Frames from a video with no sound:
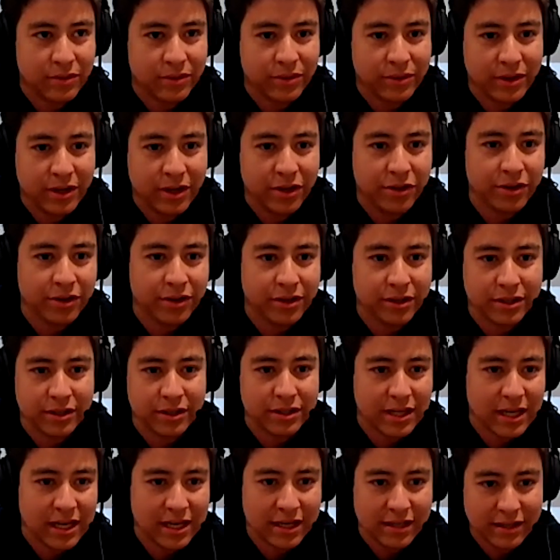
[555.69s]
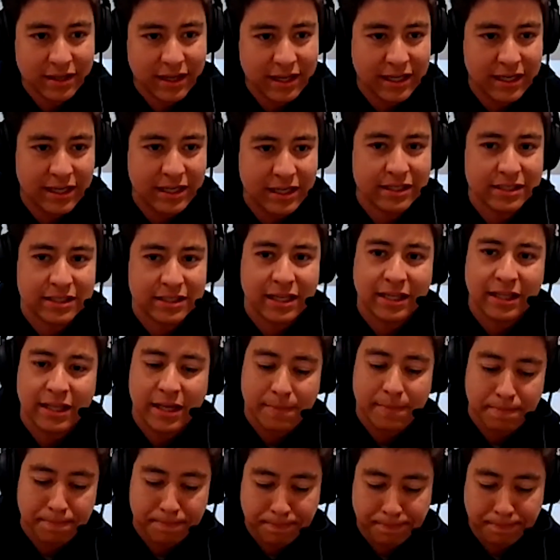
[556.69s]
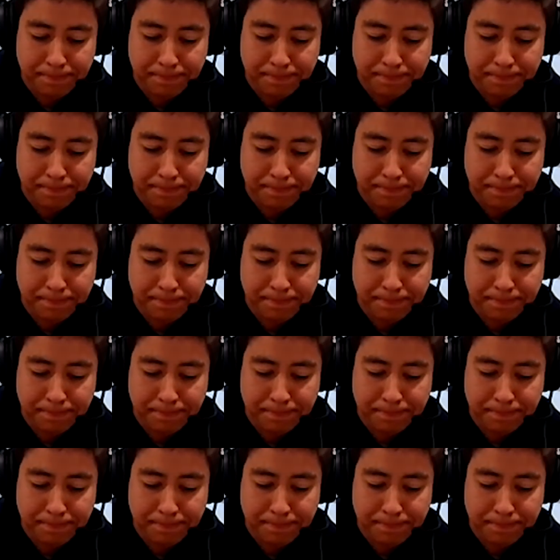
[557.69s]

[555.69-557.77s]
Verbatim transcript: or other kind of ideas like that?